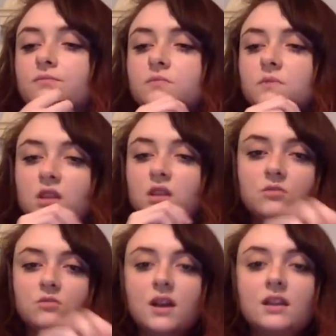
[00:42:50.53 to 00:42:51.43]
such
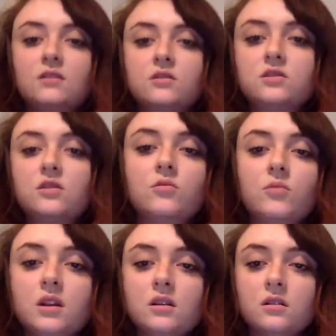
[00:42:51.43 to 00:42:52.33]
a way that looks so
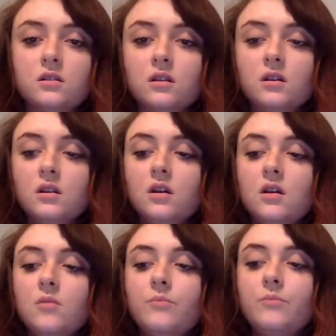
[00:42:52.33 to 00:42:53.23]
weird.
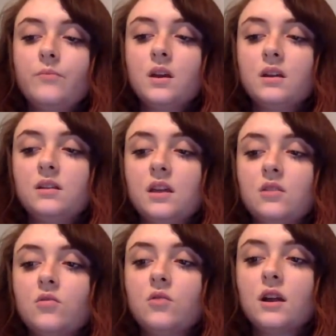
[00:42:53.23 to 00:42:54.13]
And like,
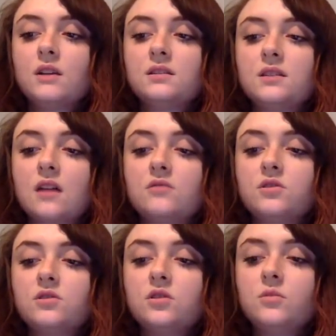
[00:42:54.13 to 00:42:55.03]
or I sound
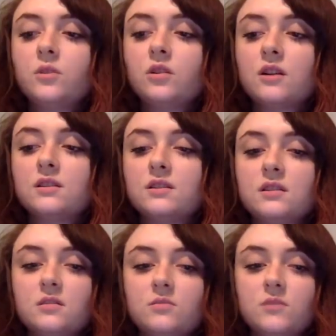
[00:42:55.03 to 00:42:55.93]
stupid or I say
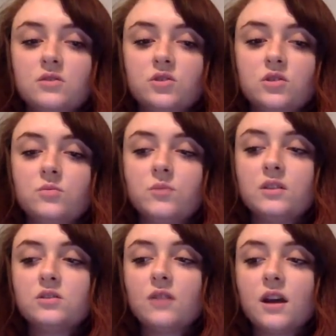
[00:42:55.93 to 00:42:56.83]
something
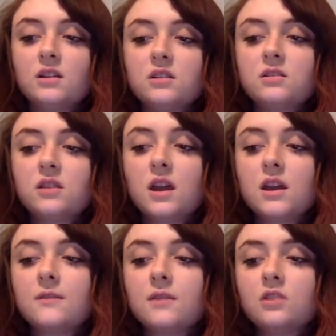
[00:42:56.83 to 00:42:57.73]
stupid. So I just
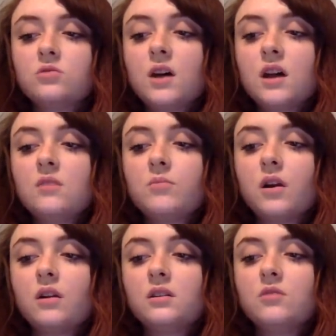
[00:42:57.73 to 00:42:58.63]
like, that's
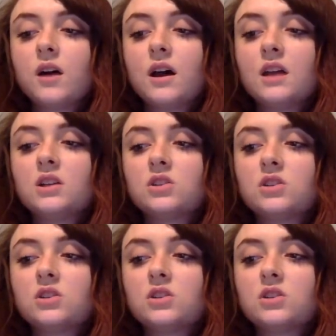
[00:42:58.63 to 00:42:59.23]
partly why I've